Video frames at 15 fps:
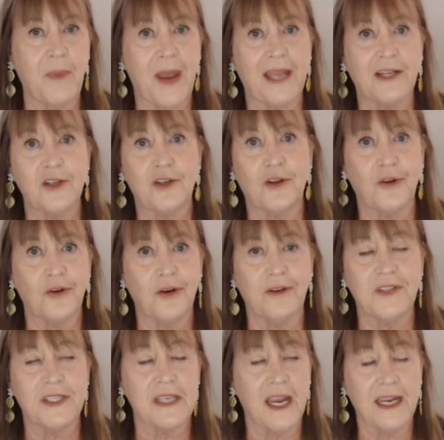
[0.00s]
Bachelor of
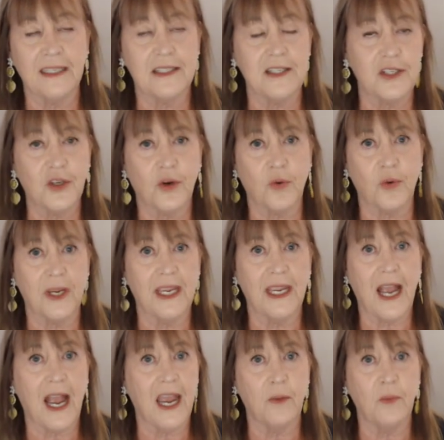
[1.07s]
Science degree,
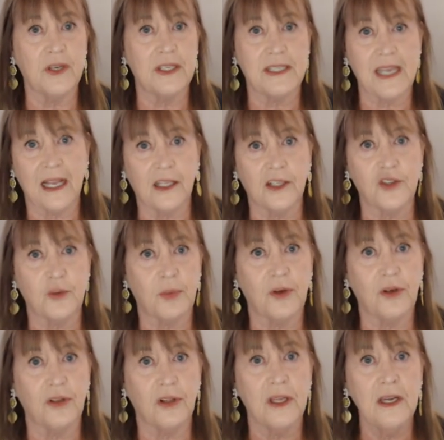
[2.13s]
I was
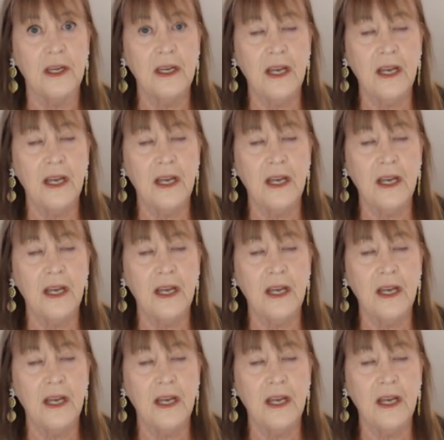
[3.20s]
eligible